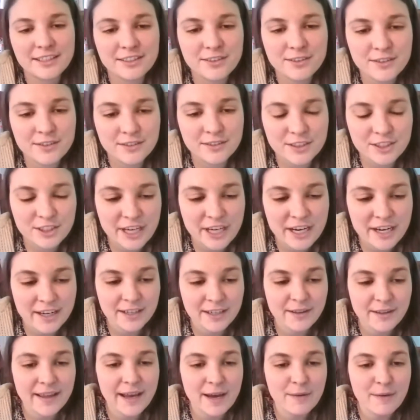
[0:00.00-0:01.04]
shared
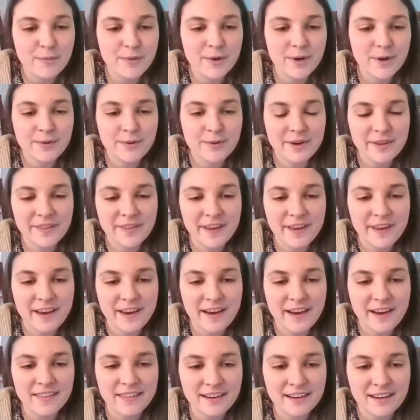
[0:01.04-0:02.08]

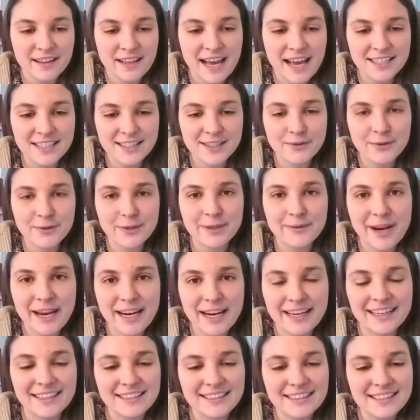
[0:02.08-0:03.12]
the class, so we read
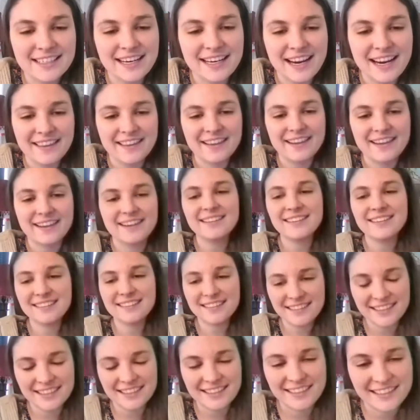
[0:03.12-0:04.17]
it together.
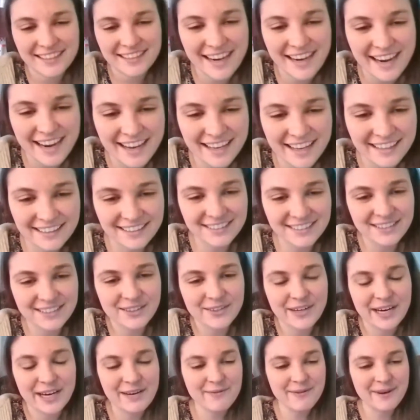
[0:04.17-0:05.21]
Yeah, it's a
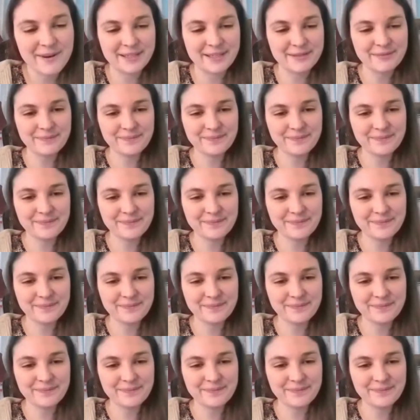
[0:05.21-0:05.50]
great one.